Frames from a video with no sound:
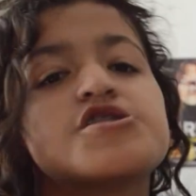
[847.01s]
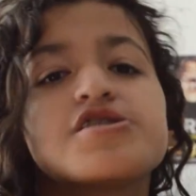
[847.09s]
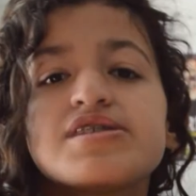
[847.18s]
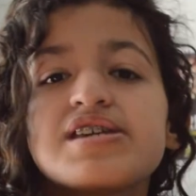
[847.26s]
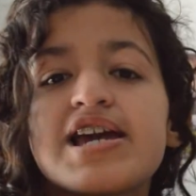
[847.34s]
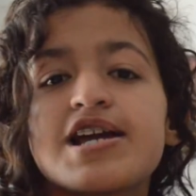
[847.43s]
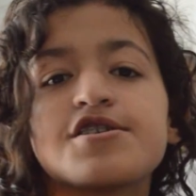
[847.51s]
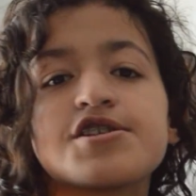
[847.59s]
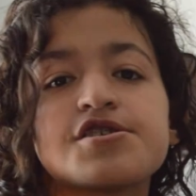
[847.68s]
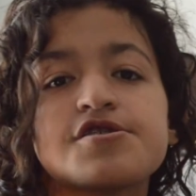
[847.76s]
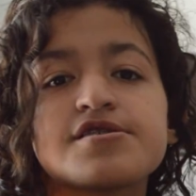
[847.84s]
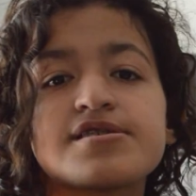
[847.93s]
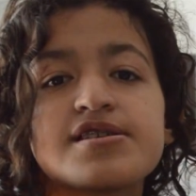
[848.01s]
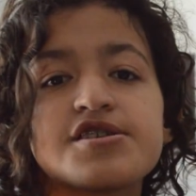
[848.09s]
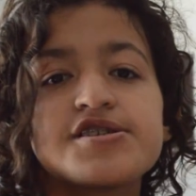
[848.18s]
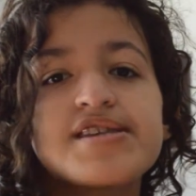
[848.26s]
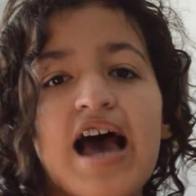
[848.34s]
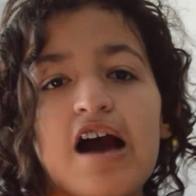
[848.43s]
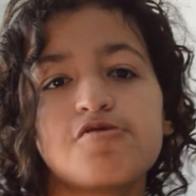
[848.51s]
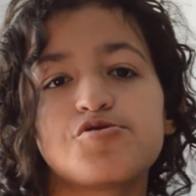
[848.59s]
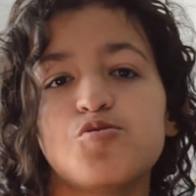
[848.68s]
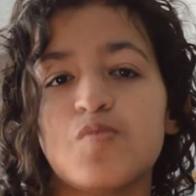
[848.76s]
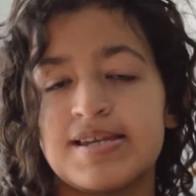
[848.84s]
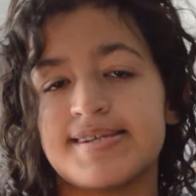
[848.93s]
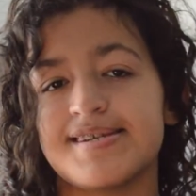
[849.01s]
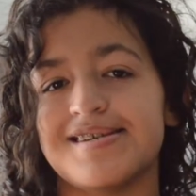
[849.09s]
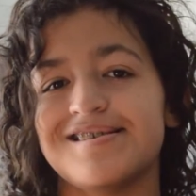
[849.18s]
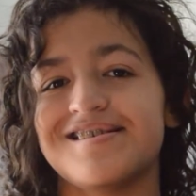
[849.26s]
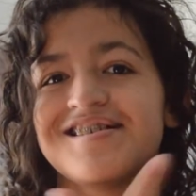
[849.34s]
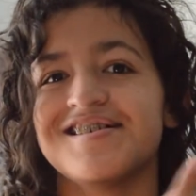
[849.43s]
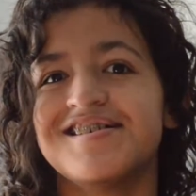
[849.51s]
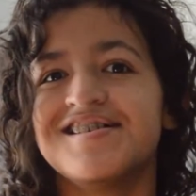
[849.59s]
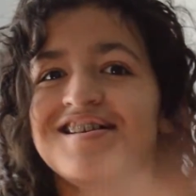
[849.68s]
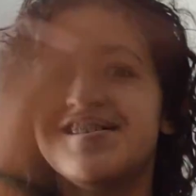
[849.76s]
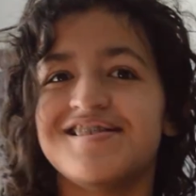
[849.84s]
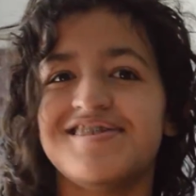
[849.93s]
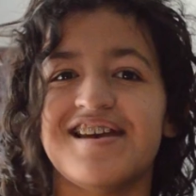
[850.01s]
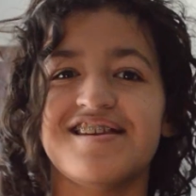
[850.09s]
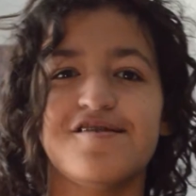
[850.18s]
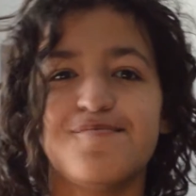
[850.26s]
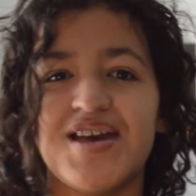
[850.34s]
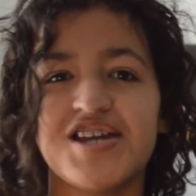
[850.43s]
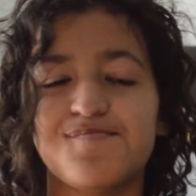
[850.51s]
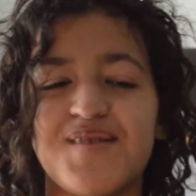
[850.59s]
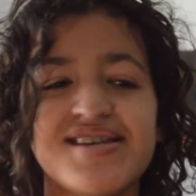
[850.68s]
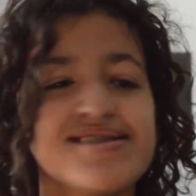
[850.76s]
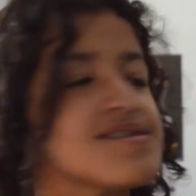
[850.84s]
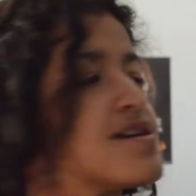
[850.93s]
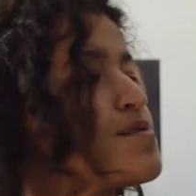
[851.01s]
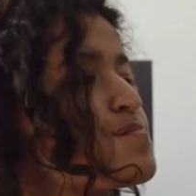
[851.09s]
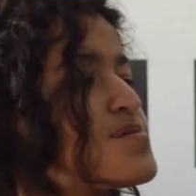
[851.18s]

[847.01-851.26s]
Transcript: just the characters and just how twisted Danielle Page makes them.